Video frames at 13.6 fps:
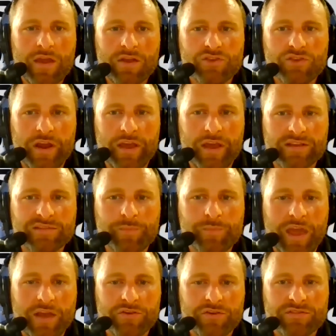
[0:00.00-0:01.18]
try to
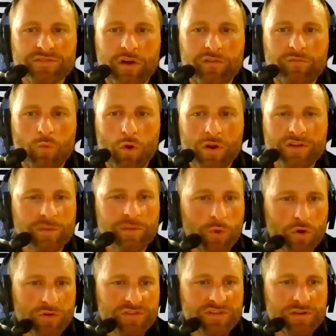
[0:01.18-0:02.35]
expand yourself more as a
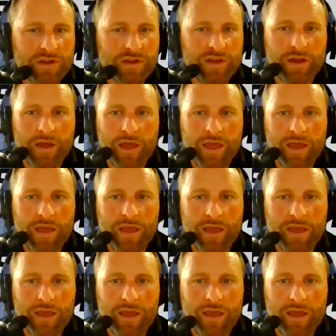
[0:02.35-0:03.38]
person and, and,